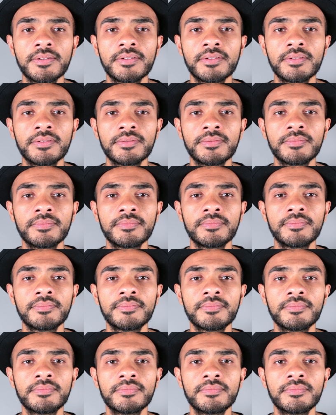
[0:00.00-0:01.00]

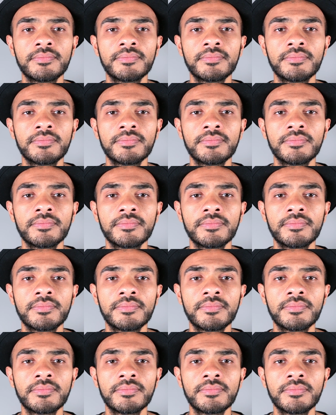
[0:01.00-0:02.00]

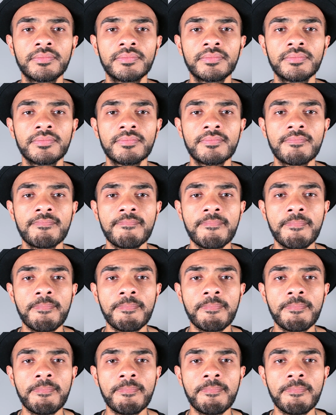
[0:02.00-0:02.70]
(no one is talking)